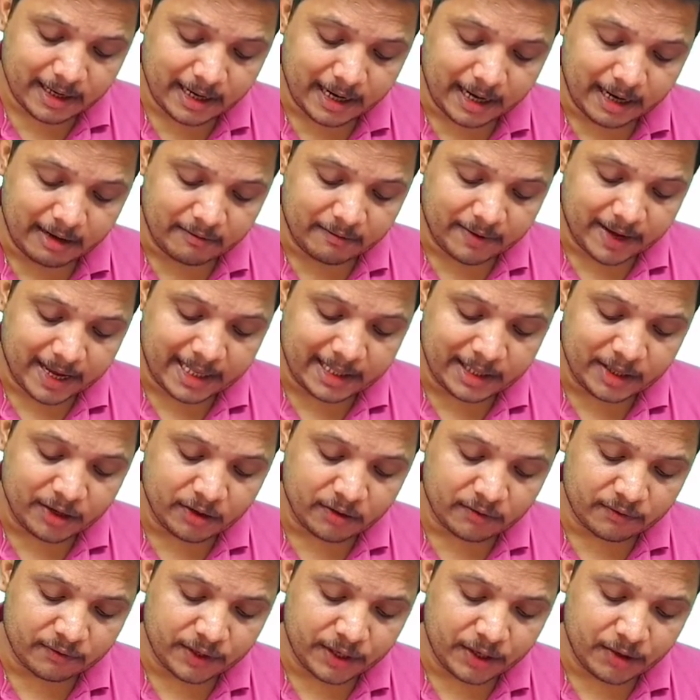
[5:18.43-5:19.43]
and
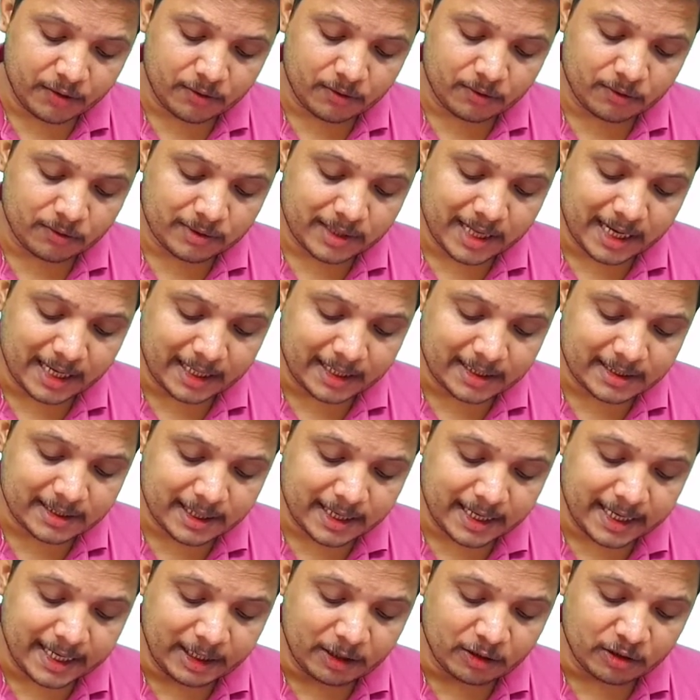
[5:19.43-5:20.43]
value of q that is
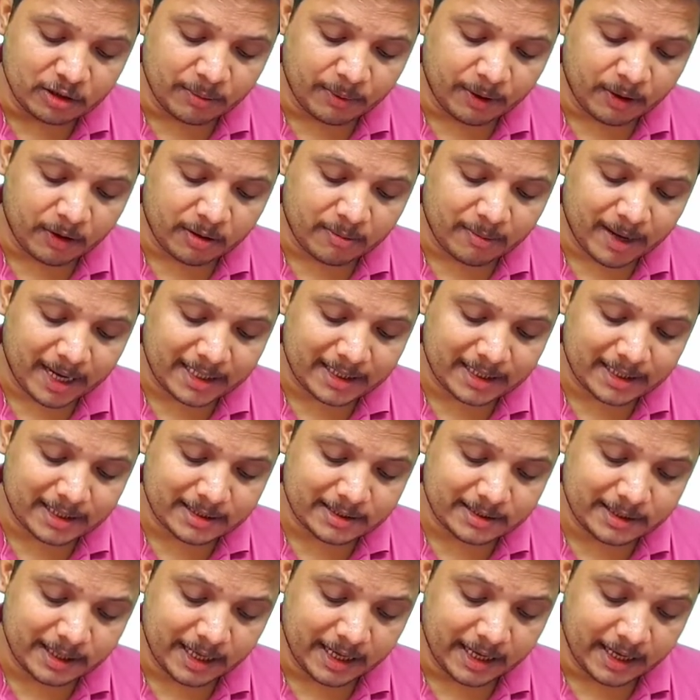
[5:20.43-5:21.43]
e to the power
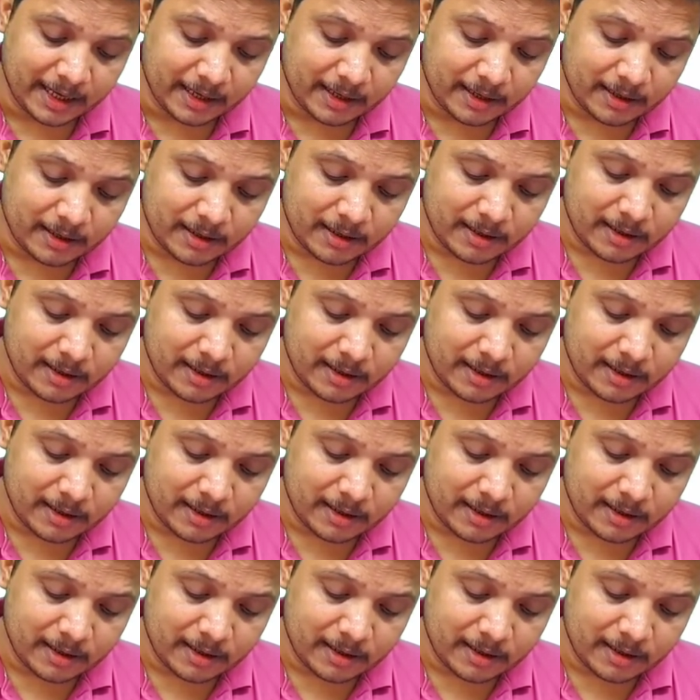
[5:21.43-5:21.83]
minus t.